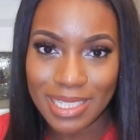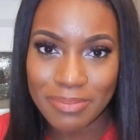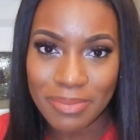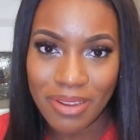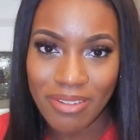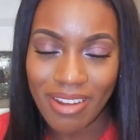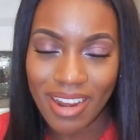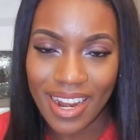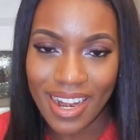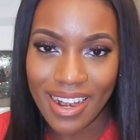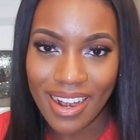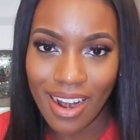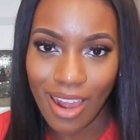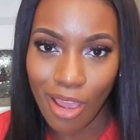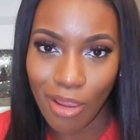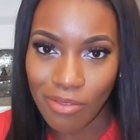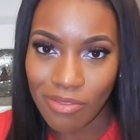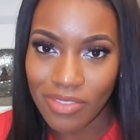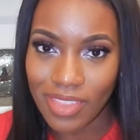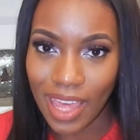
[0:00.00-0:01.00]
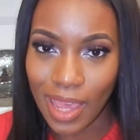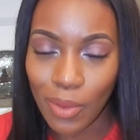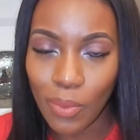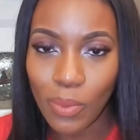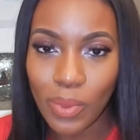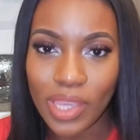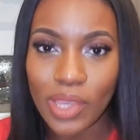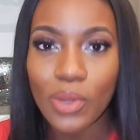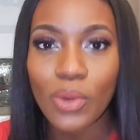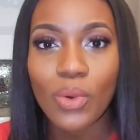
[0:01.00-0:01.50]
spirit and love
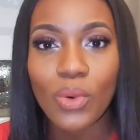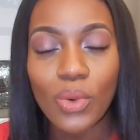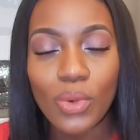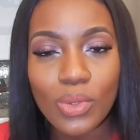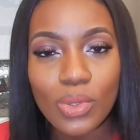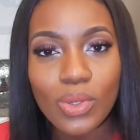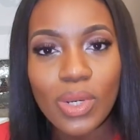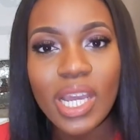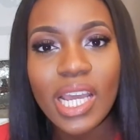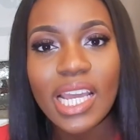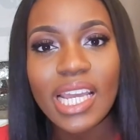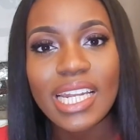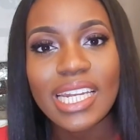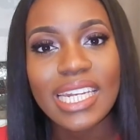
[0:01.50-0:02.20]
that we all